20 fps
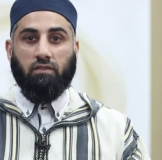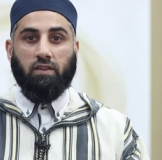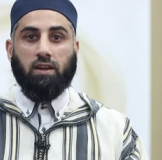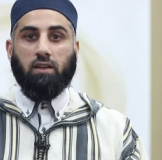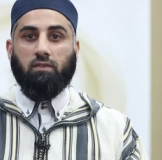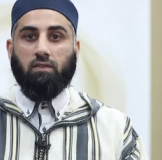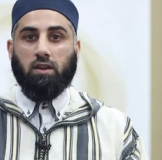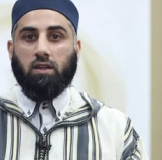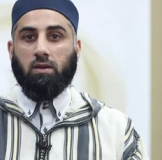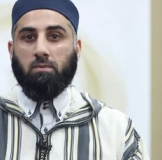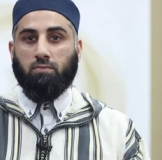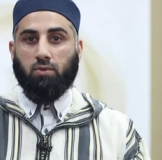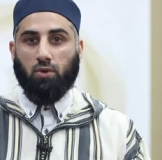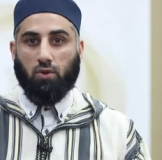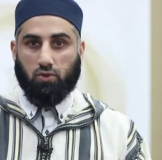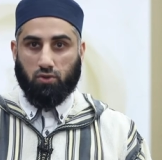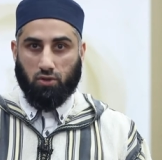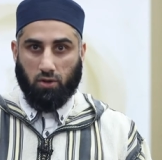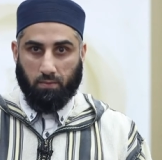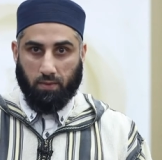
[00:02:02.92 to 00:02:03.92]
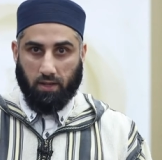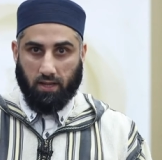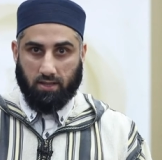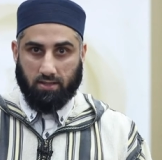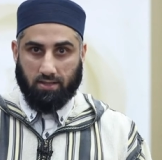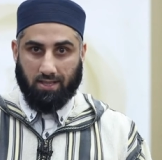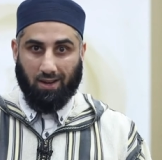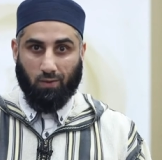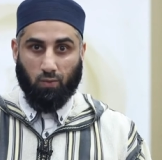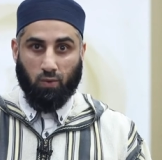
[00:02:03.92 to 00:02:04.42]
very, very important
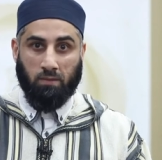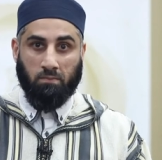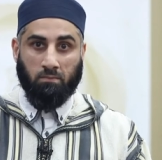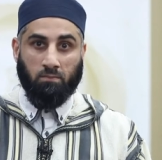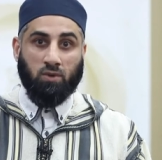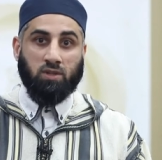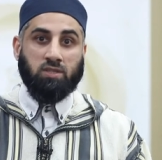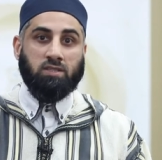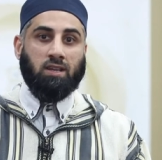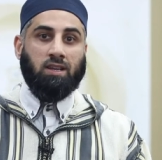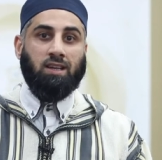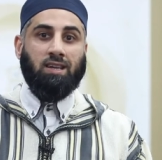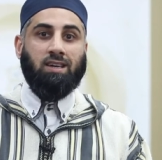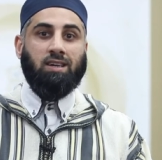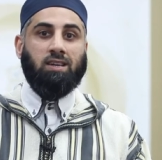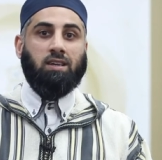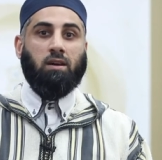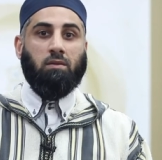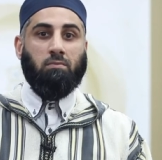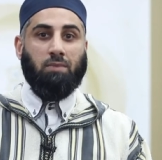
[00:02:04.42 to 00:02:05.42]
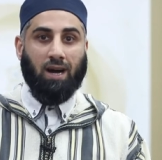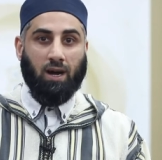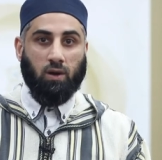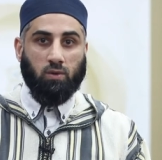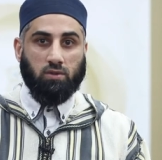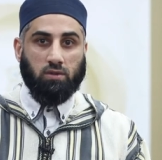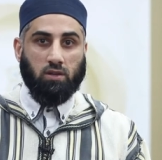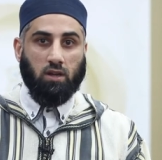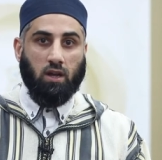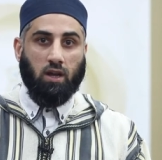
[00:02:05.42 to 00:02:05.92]
topics that we must learn
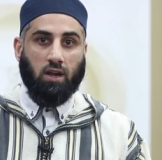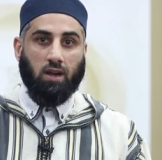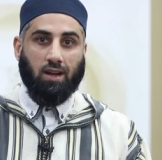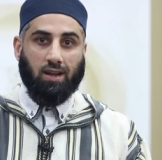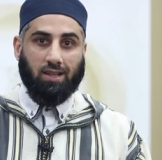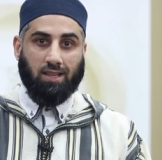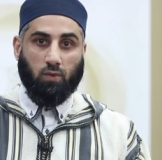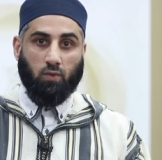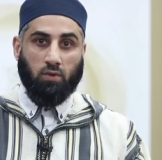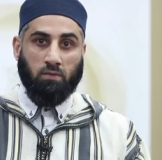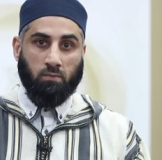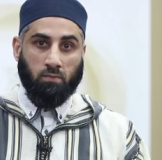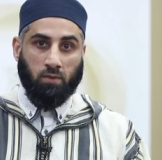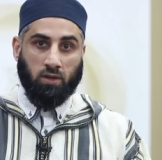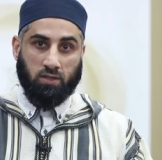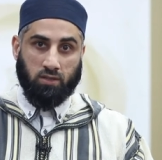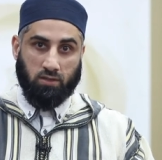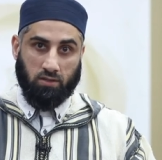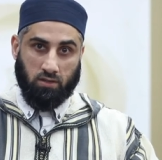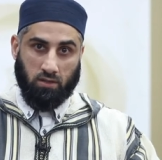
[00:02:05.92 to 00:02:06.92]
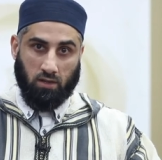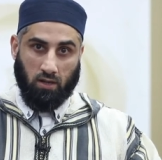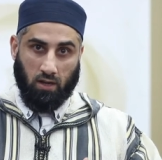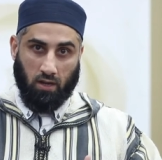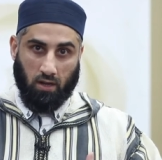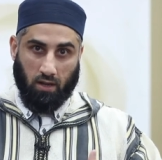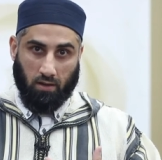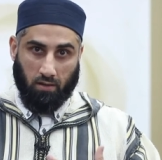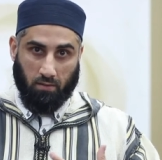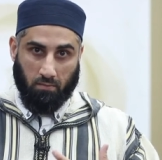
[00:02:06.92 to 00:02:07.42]
about and that we must
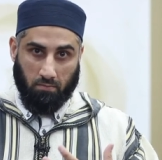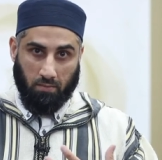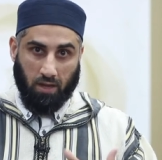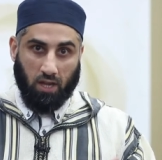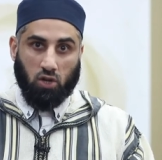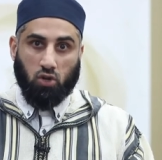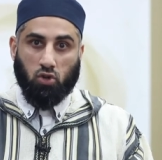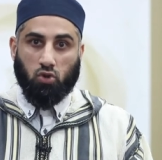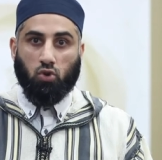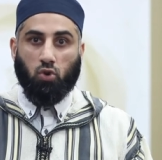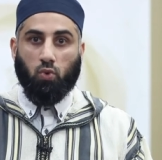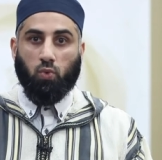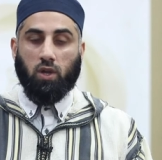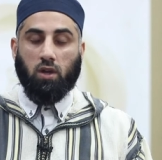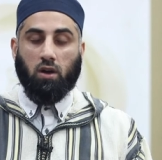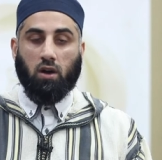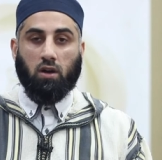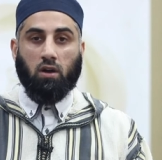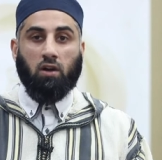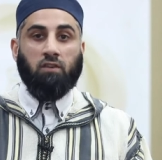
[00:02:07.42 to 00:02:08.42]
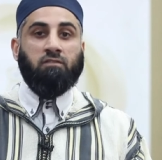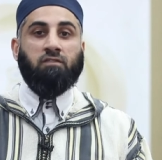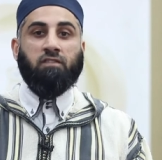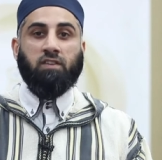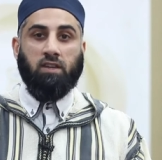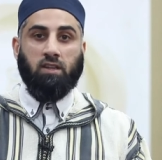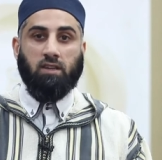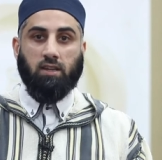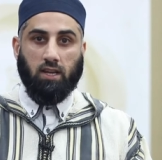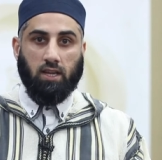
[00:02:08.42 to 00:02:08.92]
make sure we are
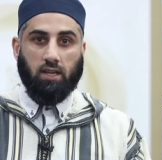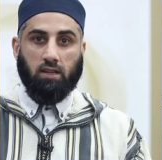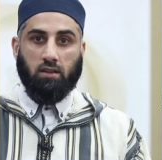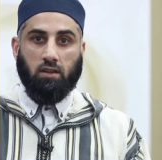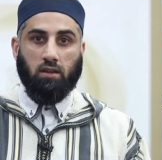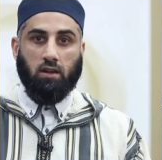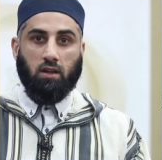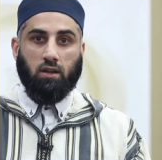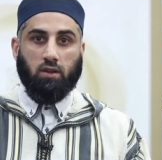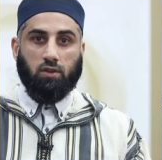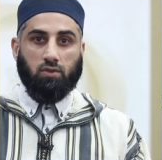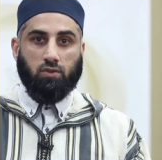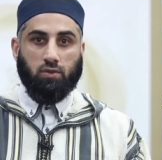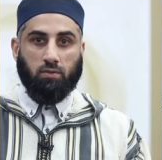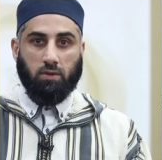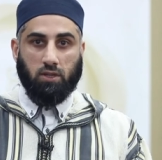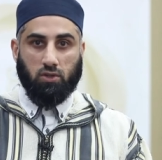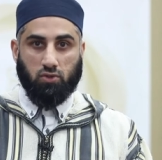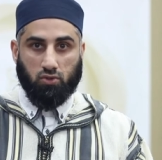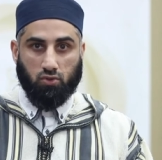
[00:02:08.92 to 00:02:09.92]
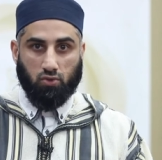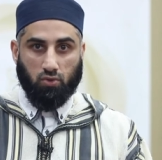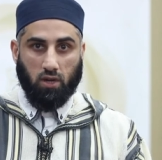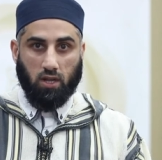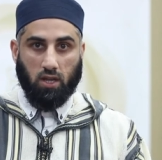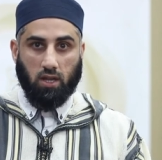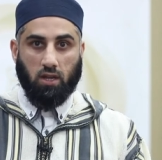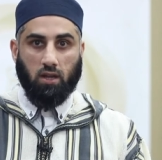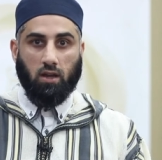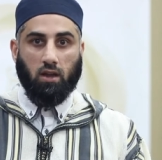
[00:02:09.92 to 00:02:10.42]
confident in to be
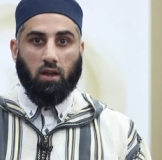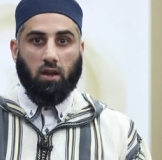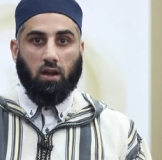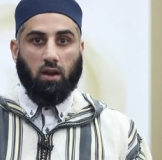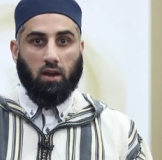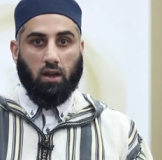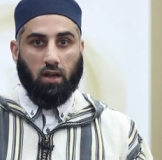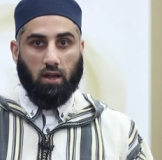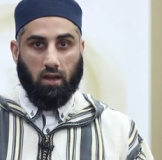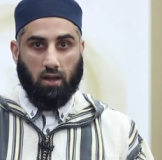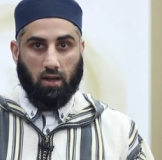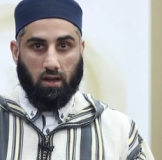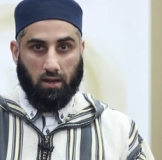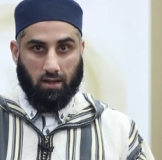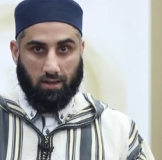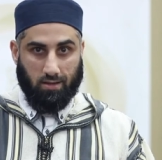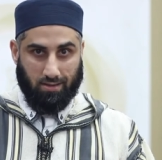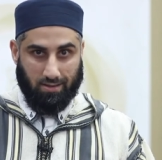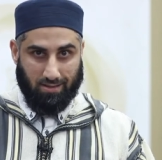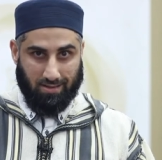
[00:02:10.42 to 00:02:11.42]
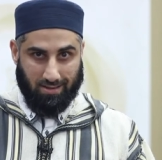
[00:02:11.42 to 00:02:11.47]
truly uh,